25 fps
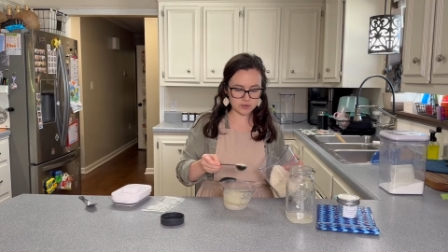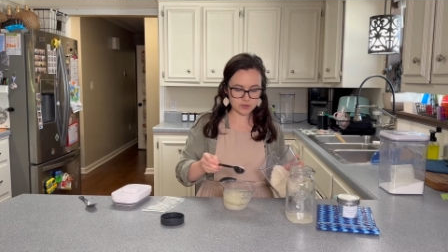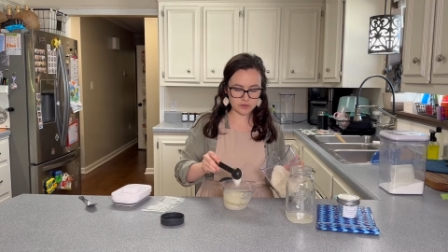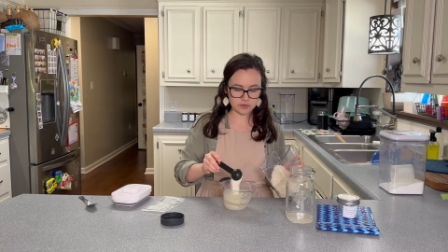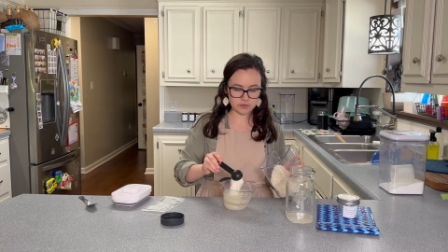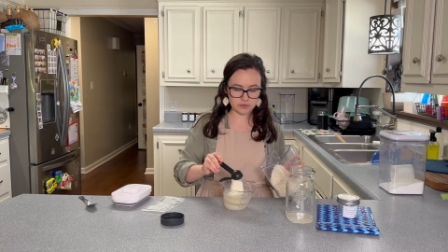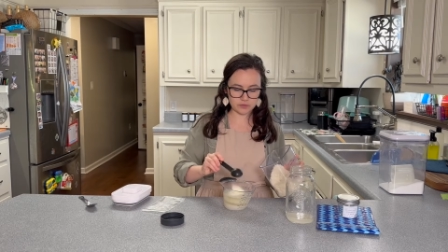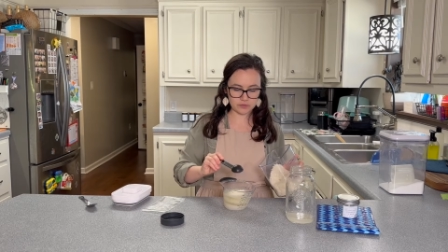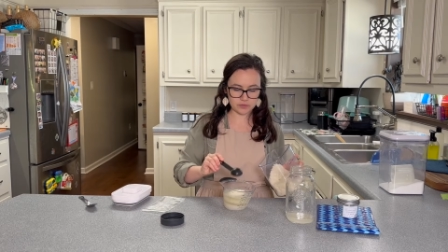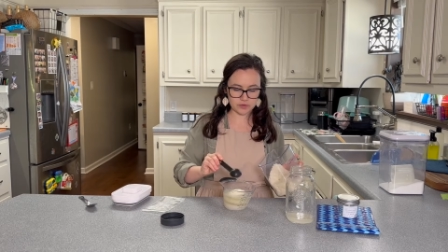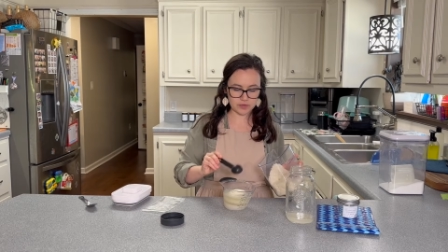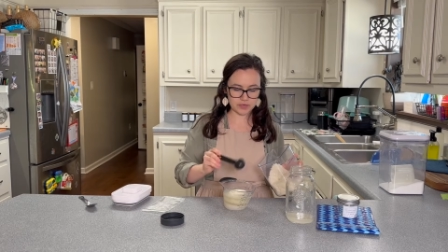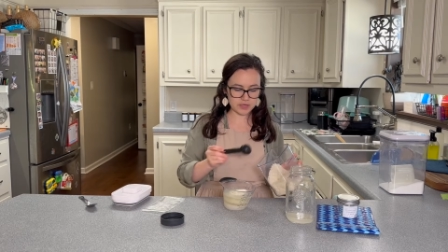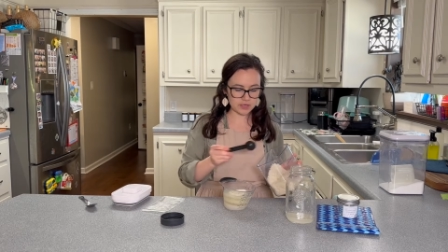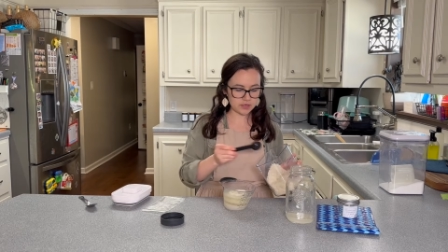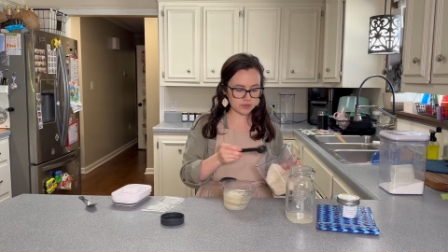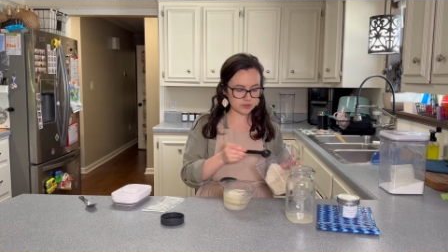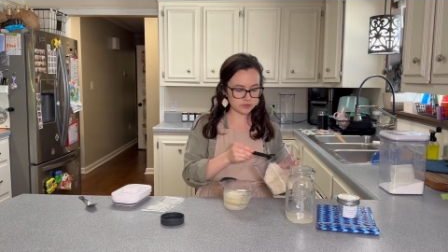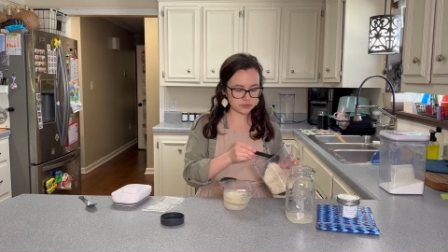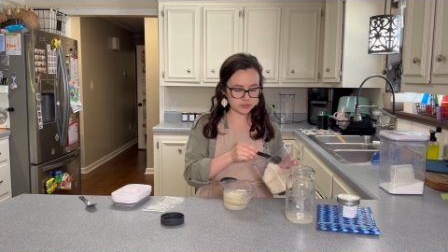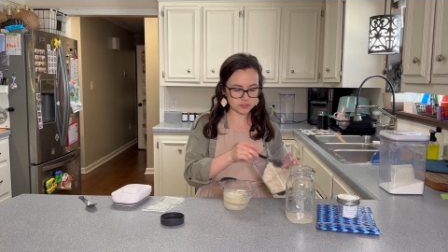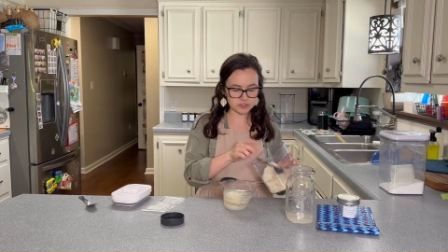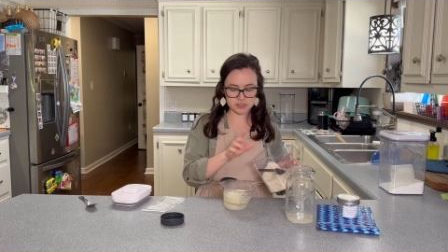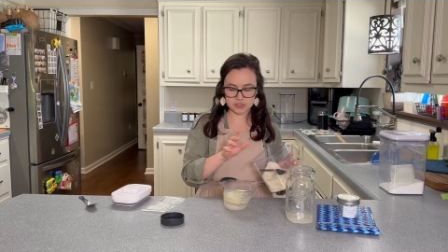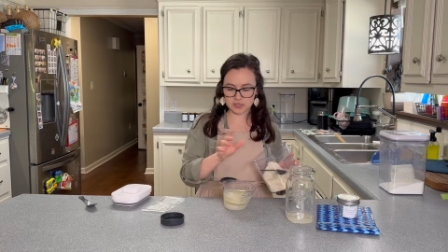3, you're
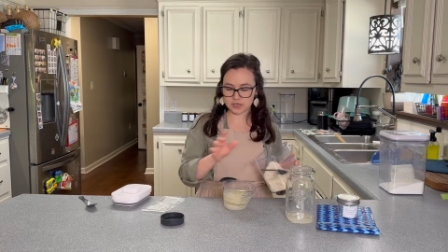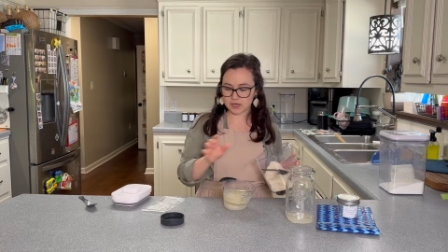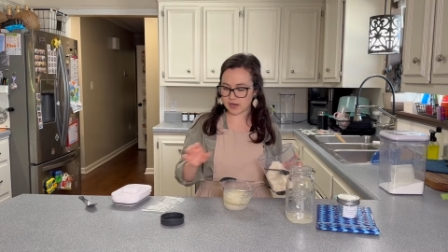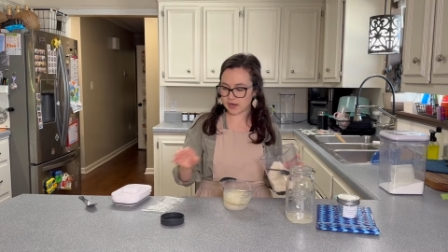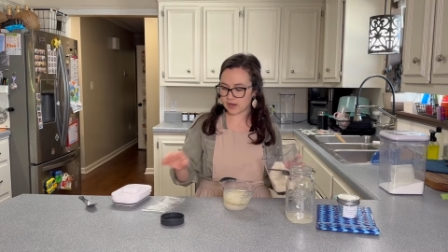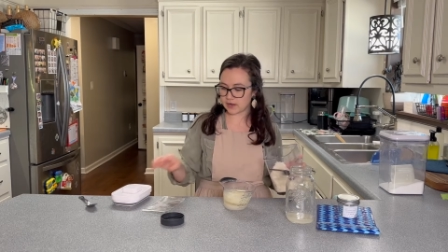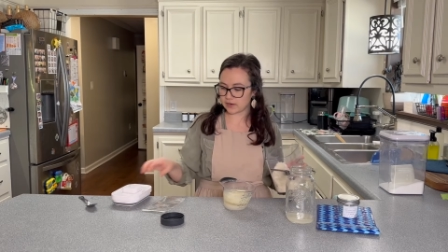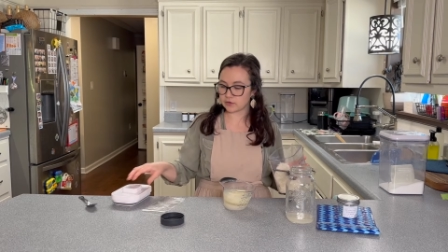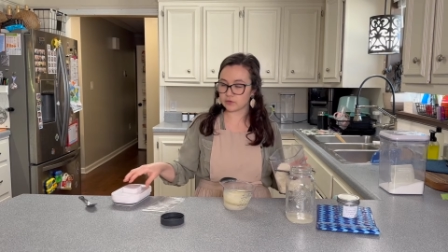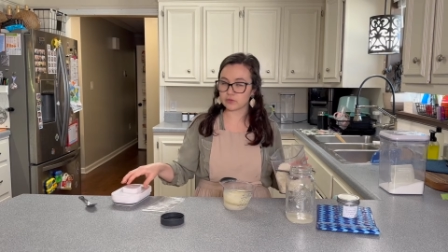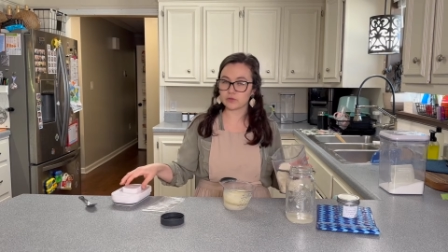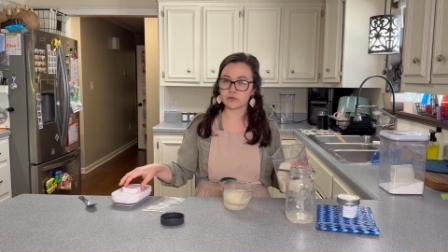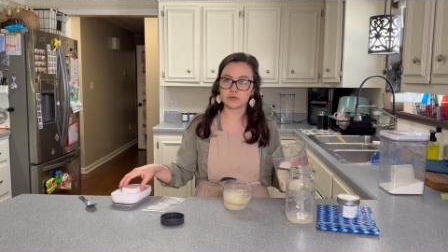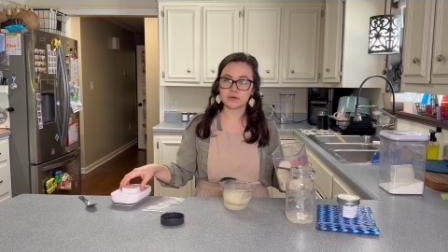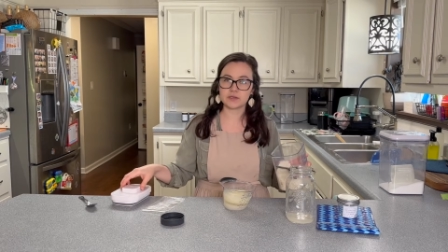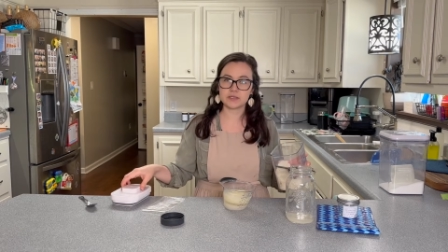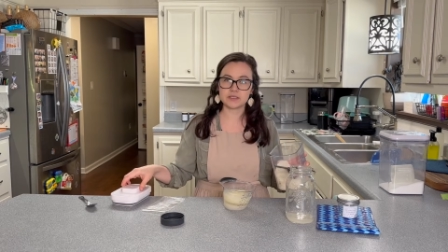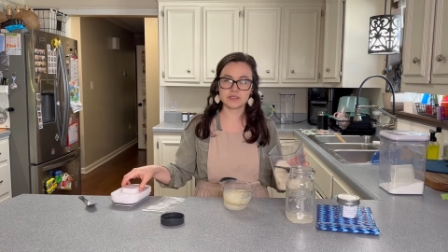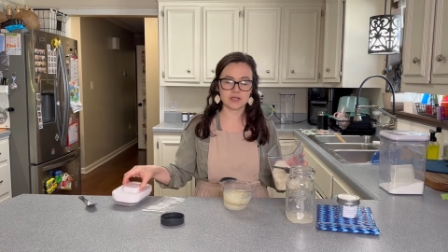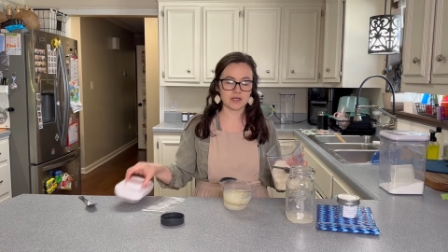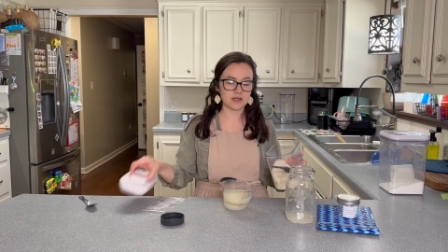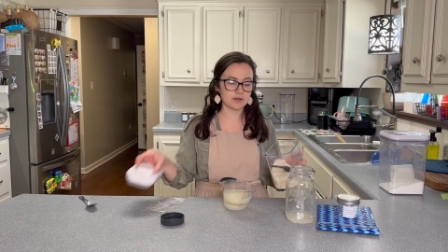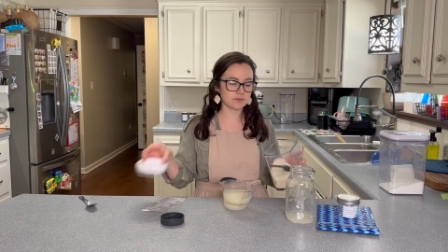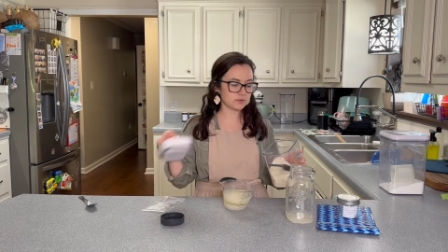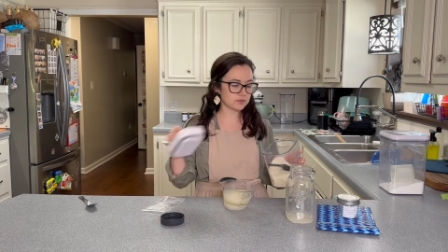just gonna add 3
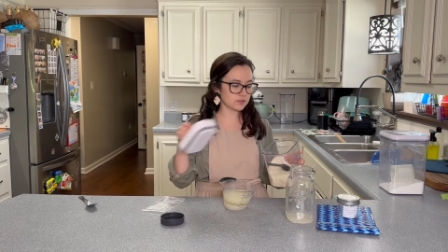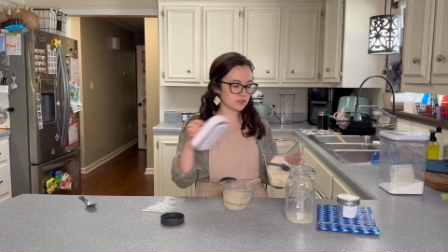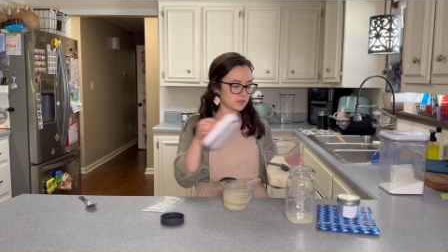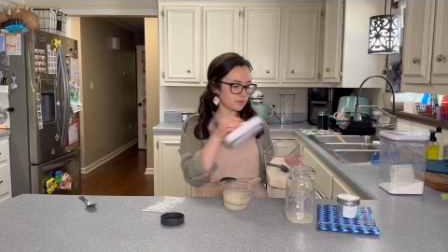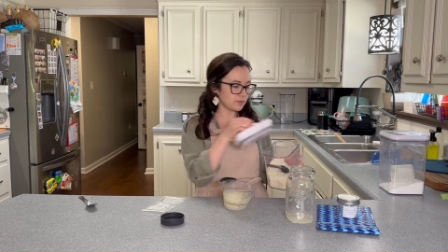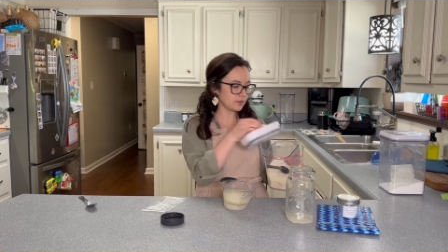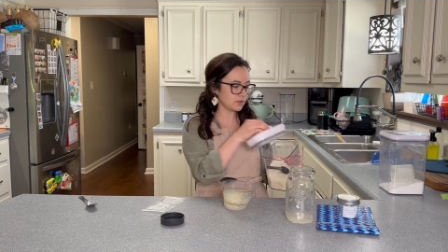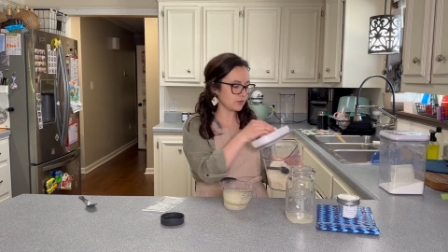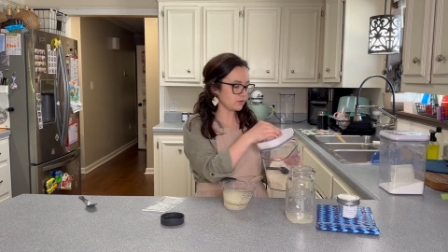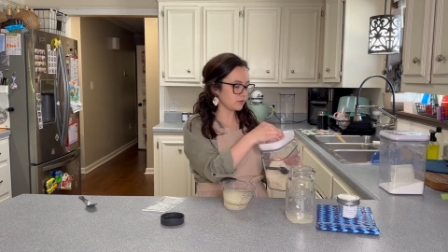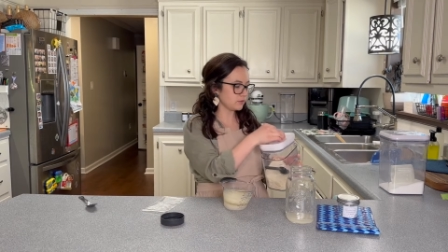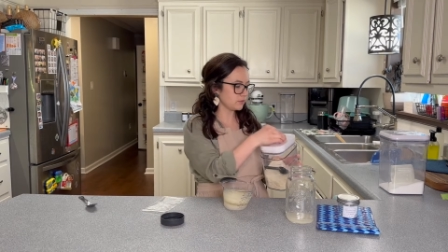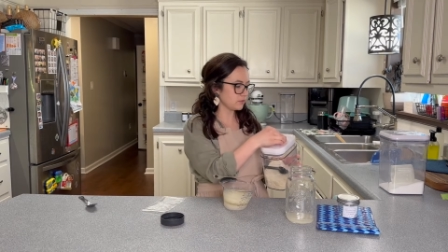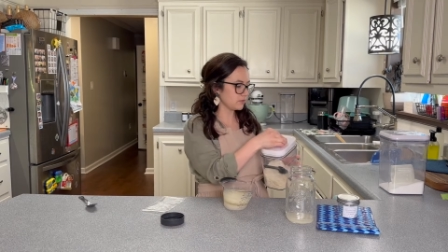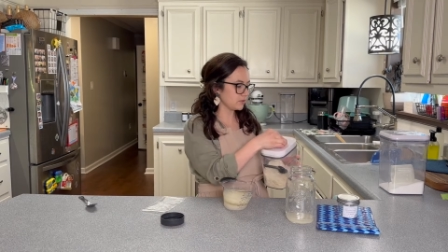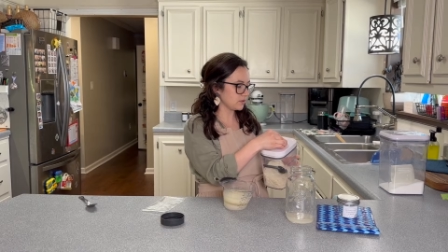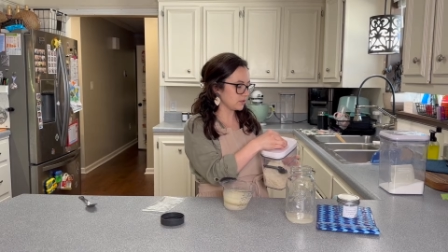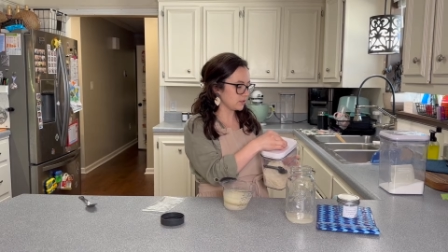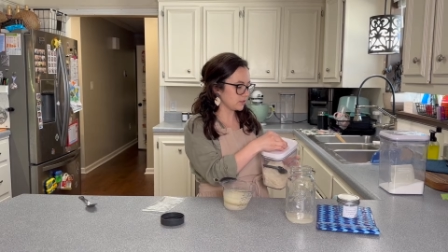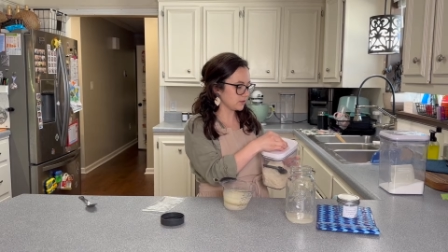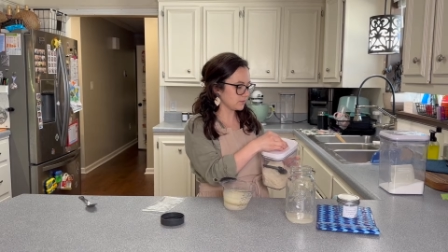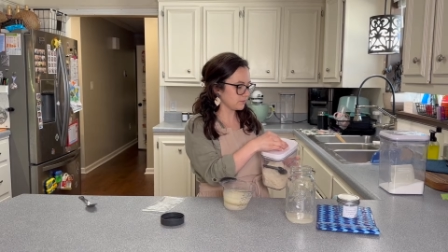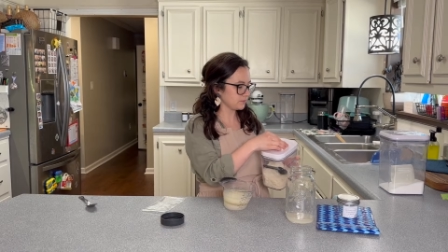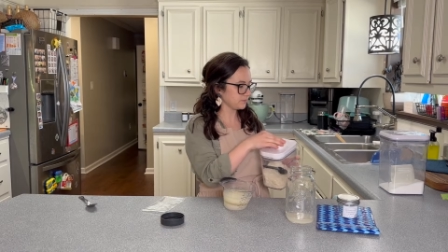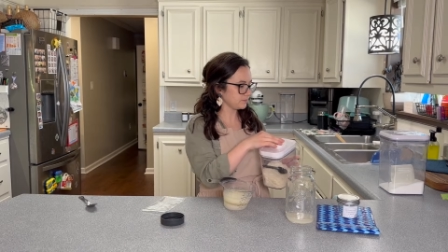
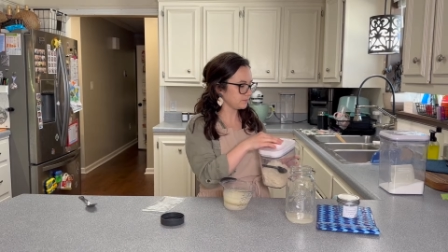tablespoons